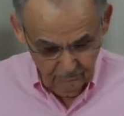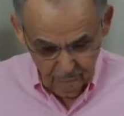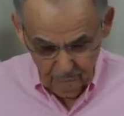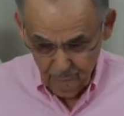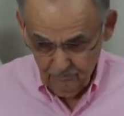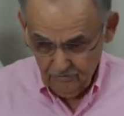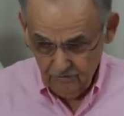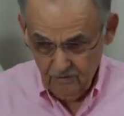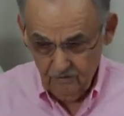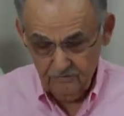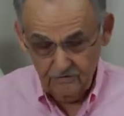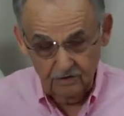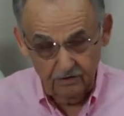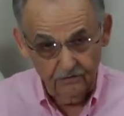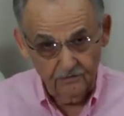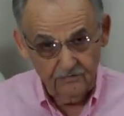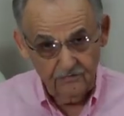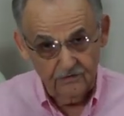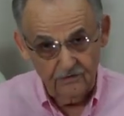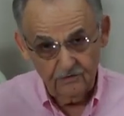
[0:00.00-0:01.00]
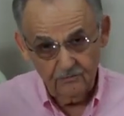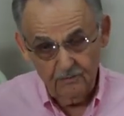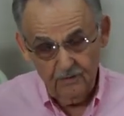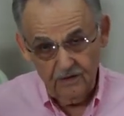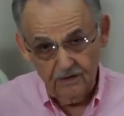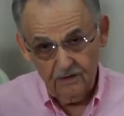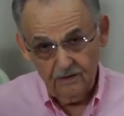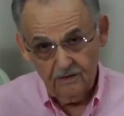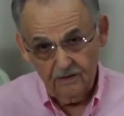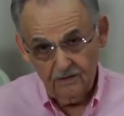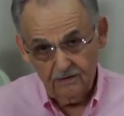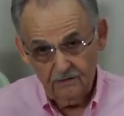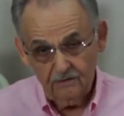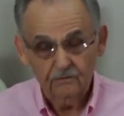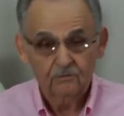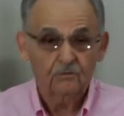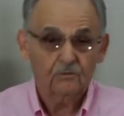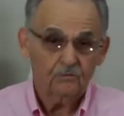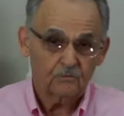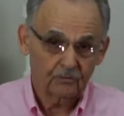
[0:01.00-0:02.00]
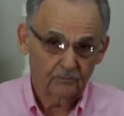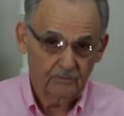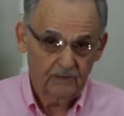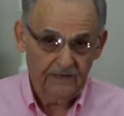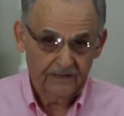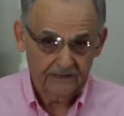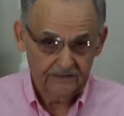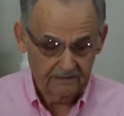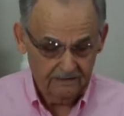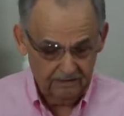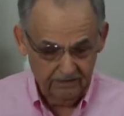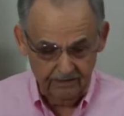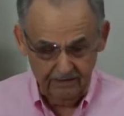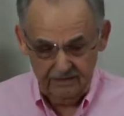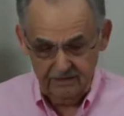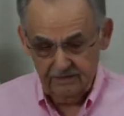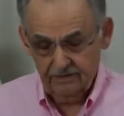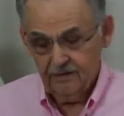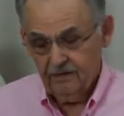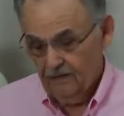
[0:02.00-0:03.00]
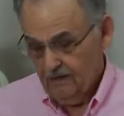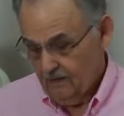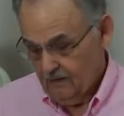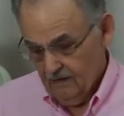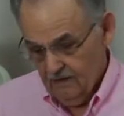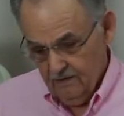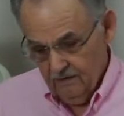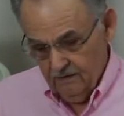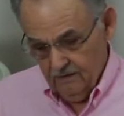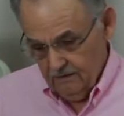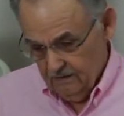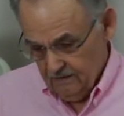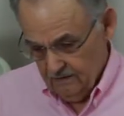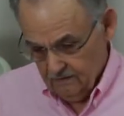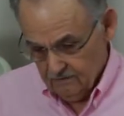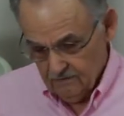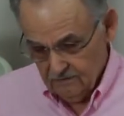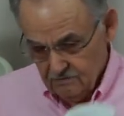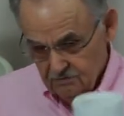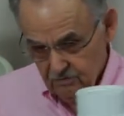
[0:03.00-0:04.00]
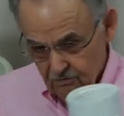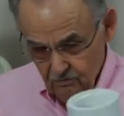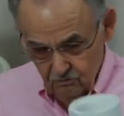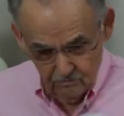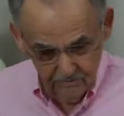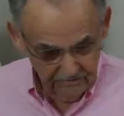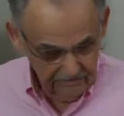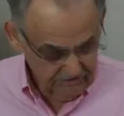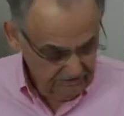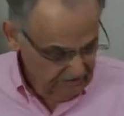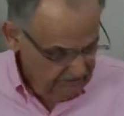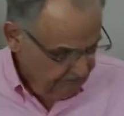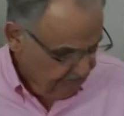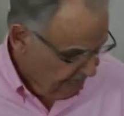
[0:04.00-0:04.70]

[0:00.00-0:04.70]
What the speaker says: Put all the other things back on it, we're back to Hague. Now let's go one step